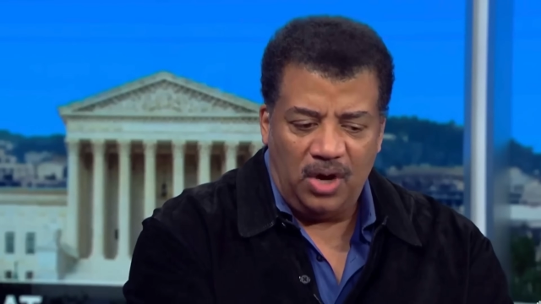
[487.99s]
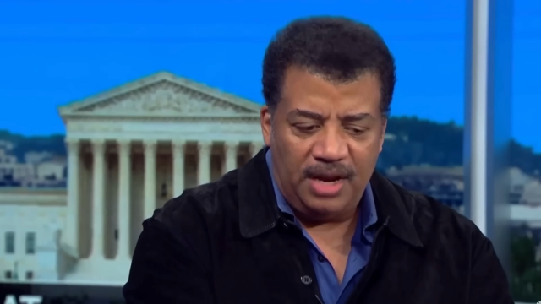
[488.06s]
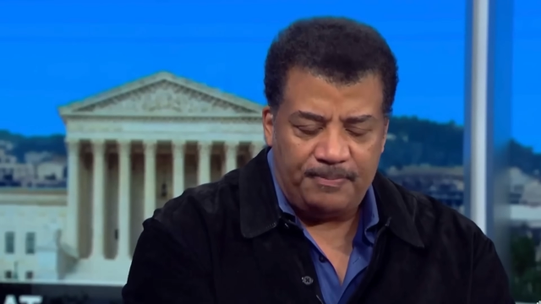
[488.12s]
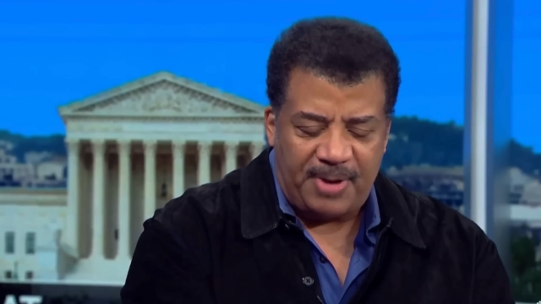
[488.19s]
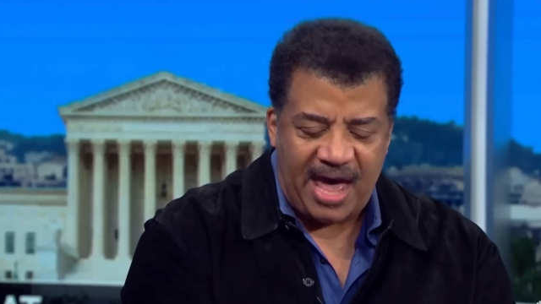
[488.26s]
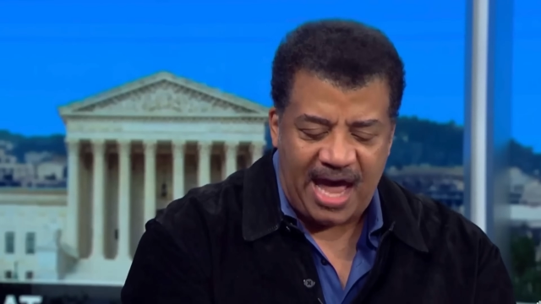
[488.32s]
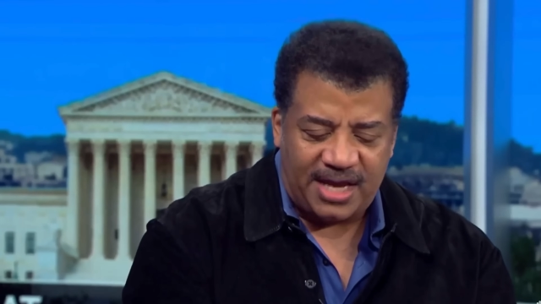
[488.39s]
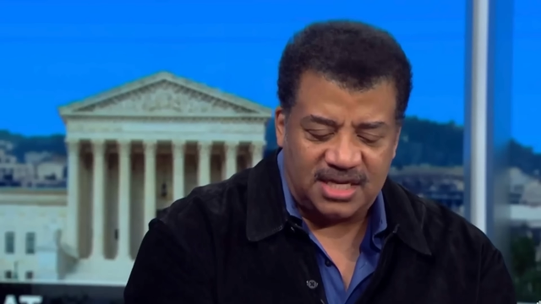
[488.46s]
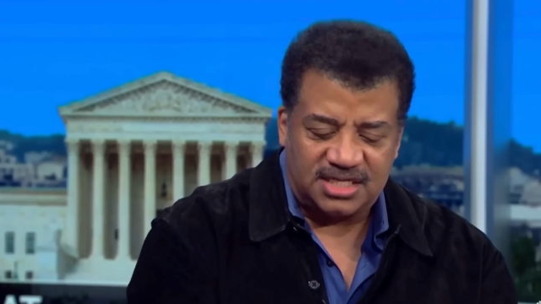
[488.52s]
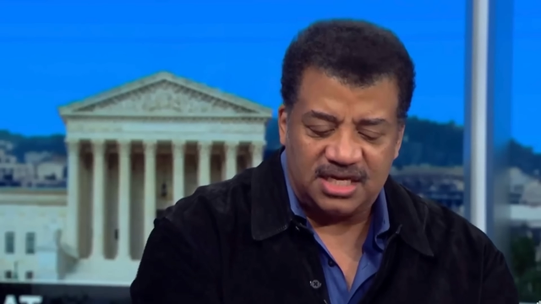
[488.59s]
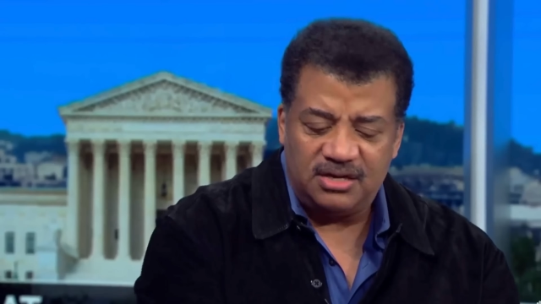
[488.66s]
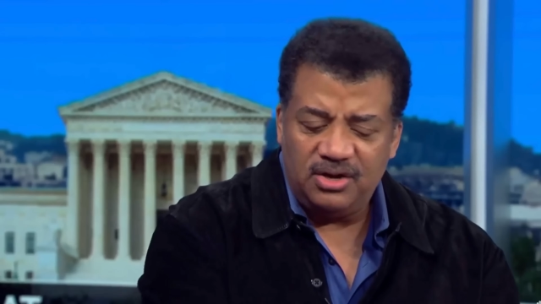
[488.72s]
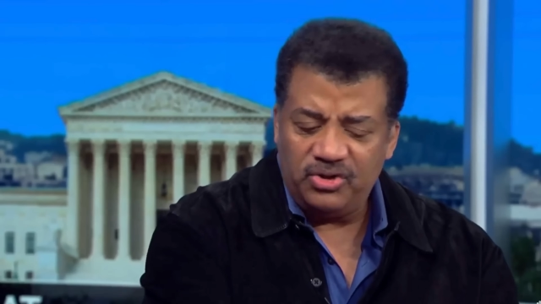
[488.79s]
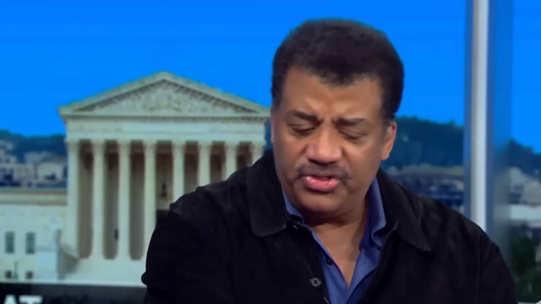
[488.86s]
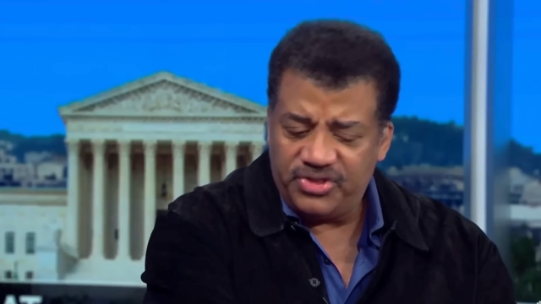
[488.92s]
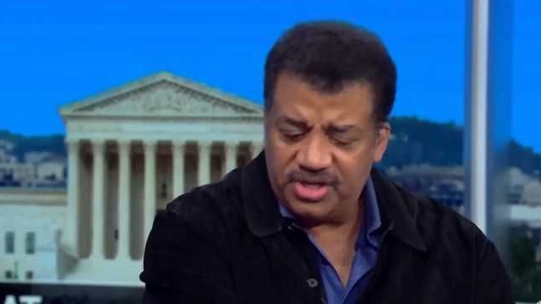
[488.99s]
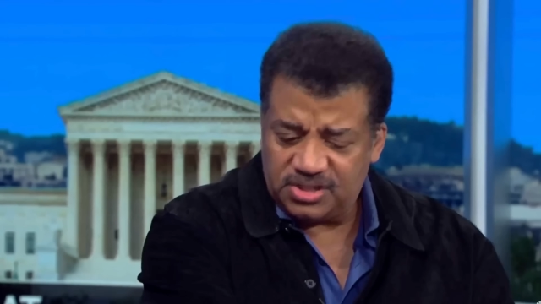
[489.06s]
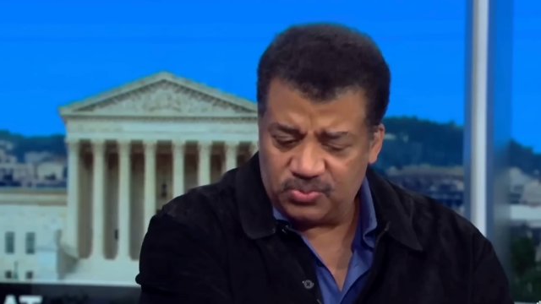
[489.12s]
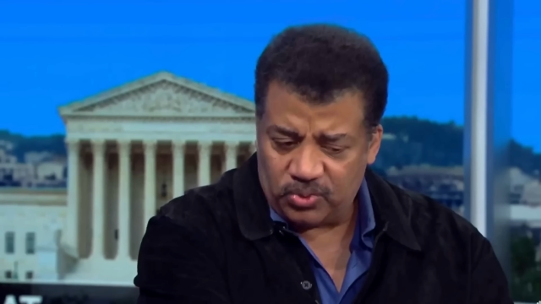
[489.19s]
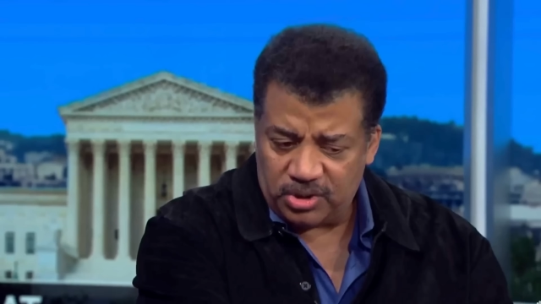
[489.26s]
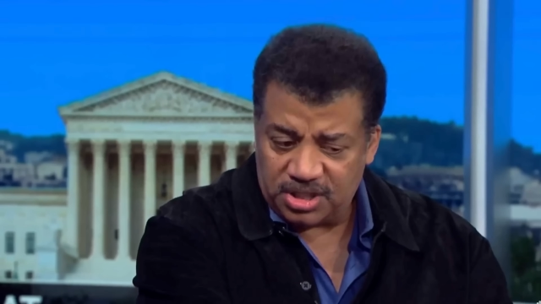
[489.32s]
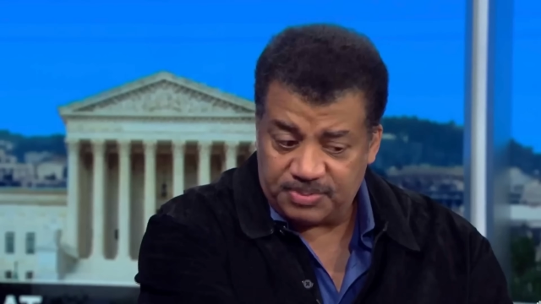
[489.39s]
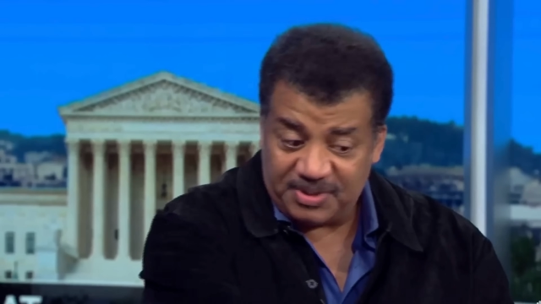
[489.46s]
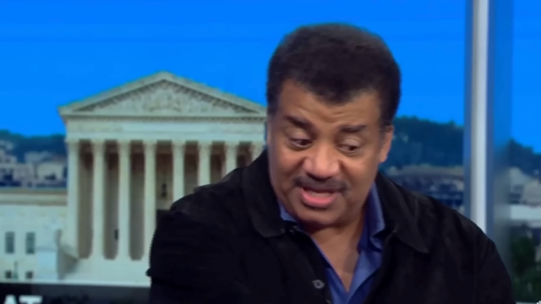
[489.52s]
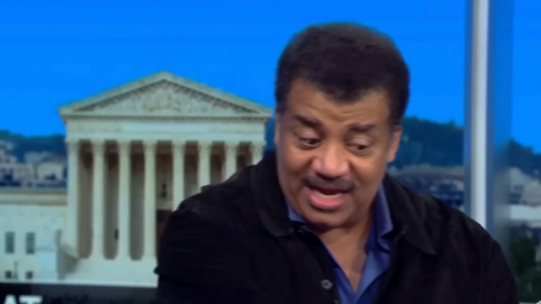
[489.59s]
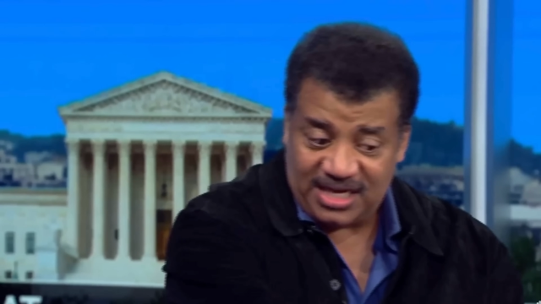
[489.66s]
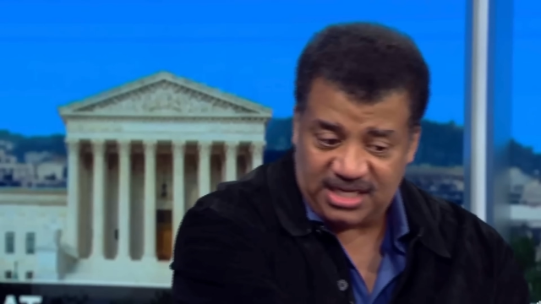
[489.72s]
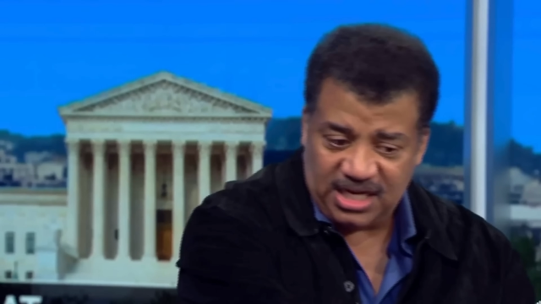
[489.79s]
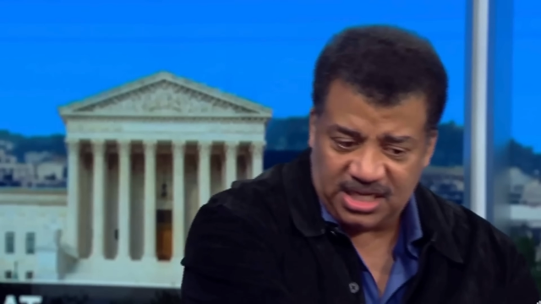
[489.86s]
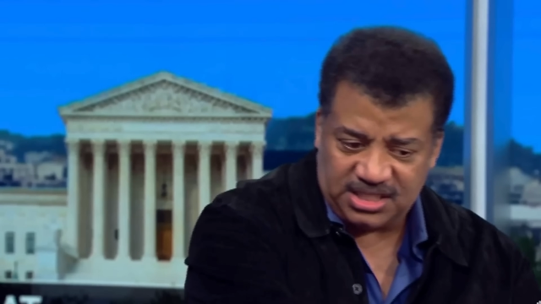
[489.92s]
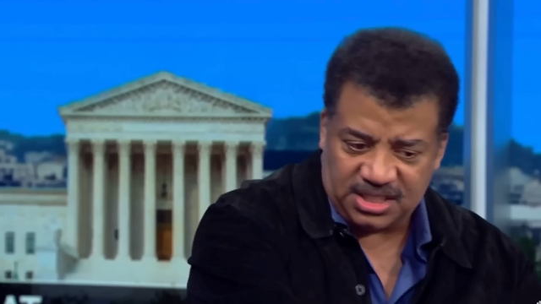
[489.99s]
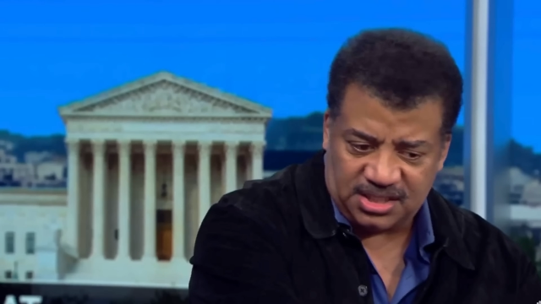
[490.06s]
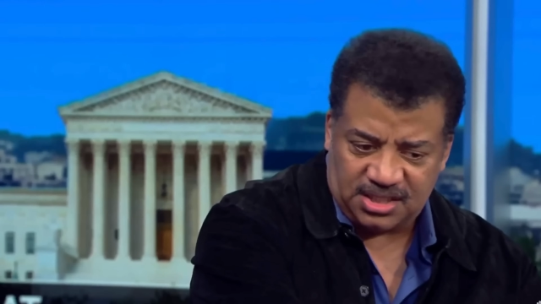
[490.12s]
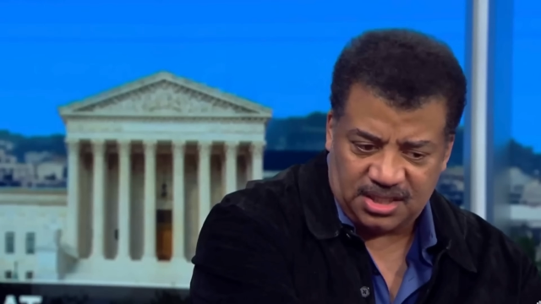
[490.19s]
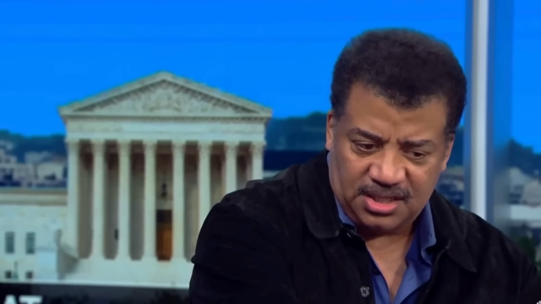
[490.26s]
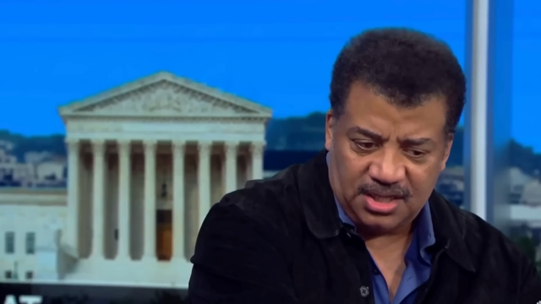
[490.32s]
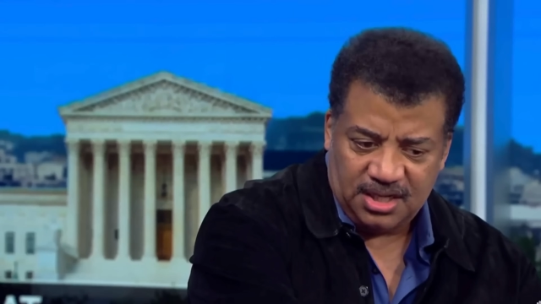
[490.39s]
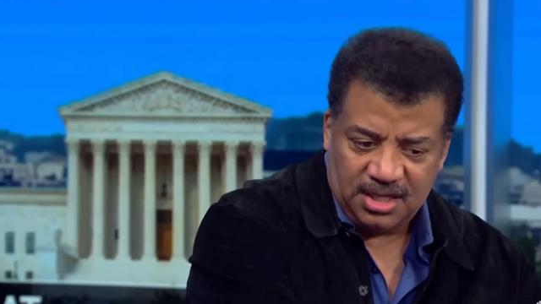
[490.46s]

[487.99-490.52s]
unpack it and say, no, this works, but that doesn't.